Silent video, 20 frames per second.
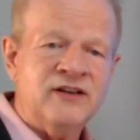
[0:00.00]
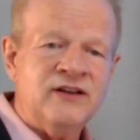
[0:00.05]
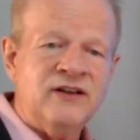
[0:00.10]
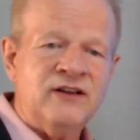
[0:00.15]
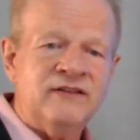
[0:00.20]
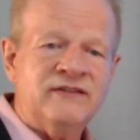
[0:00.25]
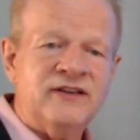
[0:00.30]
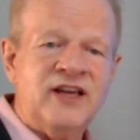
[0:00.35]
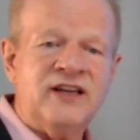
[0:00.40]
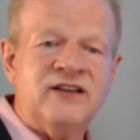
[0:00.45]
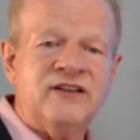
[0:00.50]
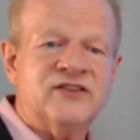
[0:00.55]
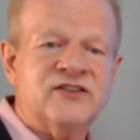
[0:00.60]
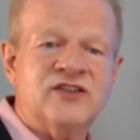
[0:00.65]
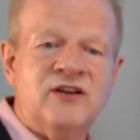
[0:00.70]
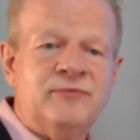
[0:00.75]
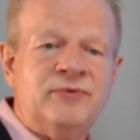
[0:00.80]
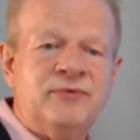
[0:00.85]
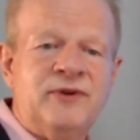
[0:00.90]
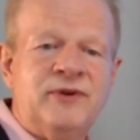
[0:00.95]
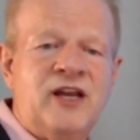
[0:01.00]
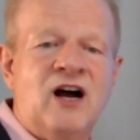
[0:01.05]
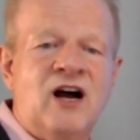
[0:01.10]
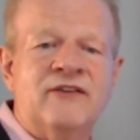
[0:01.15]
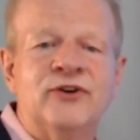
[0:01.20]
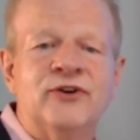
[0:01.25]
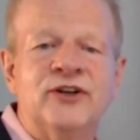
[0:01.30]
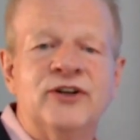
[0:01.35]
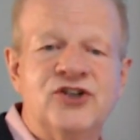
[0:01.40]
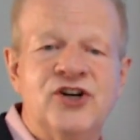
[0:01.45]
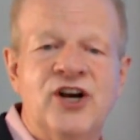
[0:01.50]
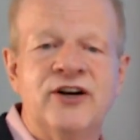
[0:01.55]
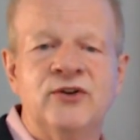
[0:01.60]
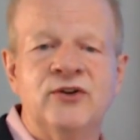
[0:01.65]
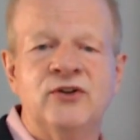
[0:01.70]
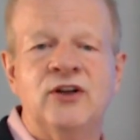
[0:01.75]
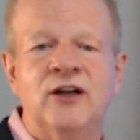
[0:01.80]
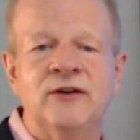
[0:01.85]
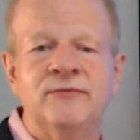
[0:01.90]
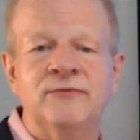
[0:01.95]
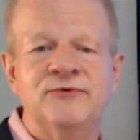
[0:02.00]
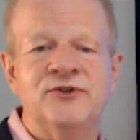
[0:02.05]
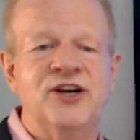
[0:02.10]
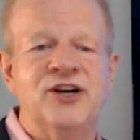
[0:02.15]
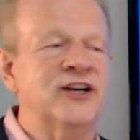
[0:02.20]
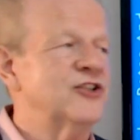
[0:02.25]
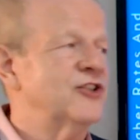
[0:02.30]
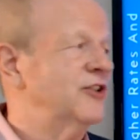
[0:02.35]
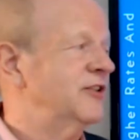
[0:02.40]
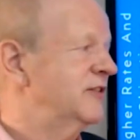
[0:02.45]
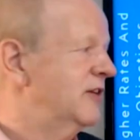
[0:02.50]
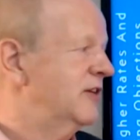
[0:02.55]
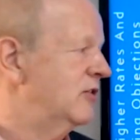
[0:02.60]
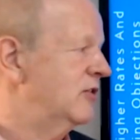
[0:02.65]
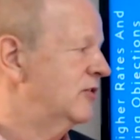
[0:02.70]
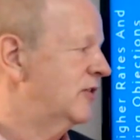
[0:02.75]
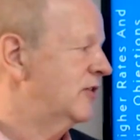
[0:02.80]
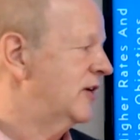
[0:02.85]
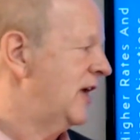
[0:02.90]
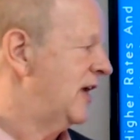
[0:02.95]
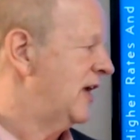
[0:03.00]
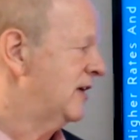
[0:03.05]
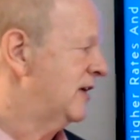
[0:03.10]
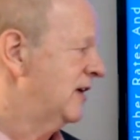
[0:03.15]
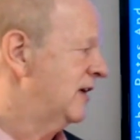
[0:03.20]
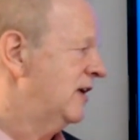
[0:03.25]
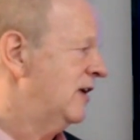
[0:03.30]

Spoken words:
they simply offer a general objection, okay?